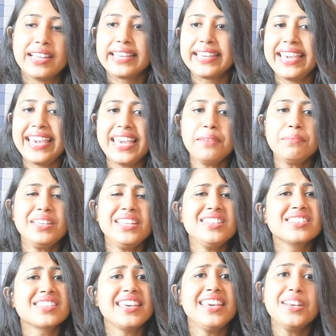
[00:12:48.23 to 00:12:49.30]
Gay
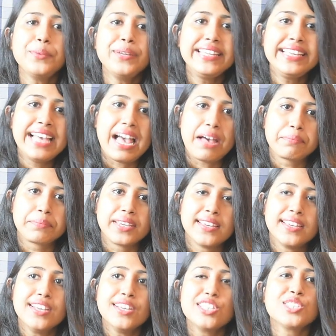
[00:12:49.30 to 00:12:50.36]
means equally happy.
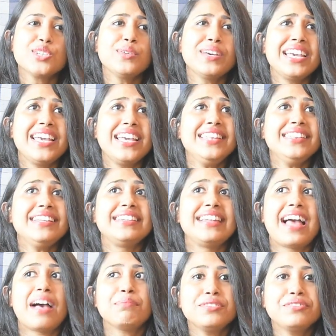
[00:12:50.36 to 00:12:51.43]
So in the
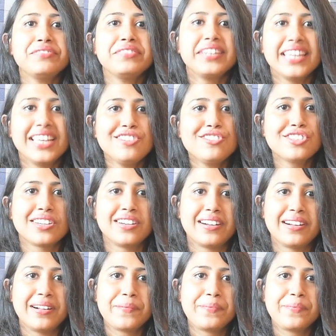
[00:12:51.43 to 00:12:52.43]
lap of nature,